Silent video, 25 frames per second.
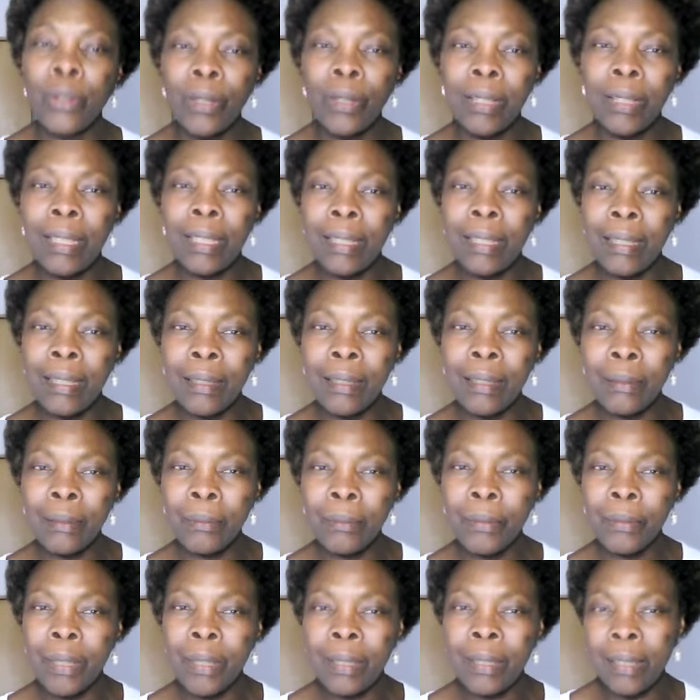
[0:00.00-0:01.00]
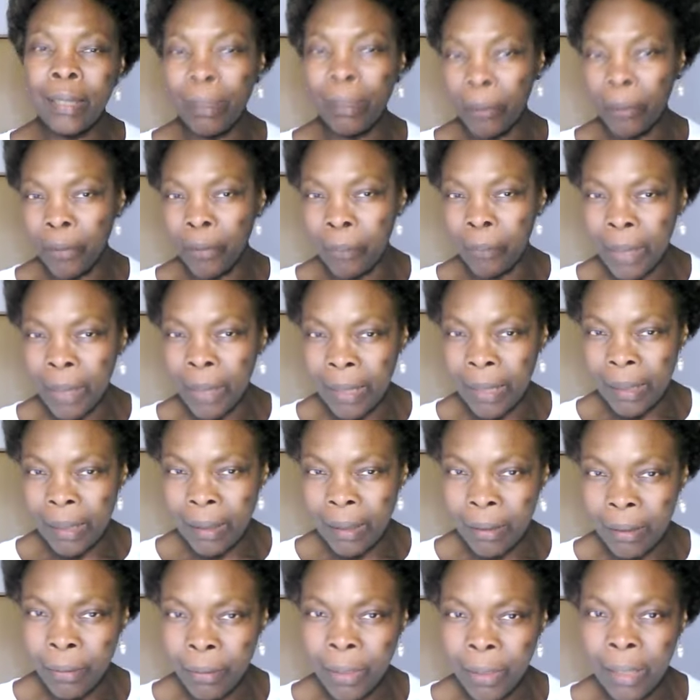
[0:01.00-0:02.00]
coli, a type of
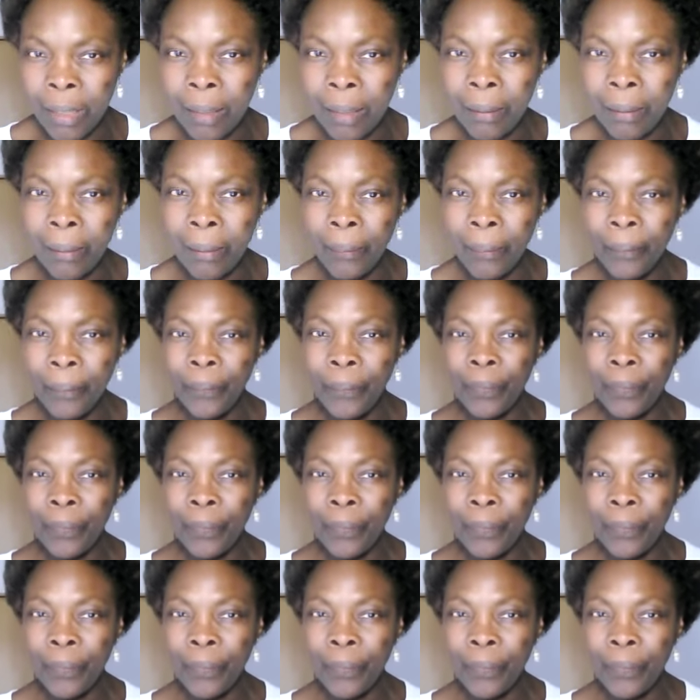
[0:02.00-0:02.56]
bacteria,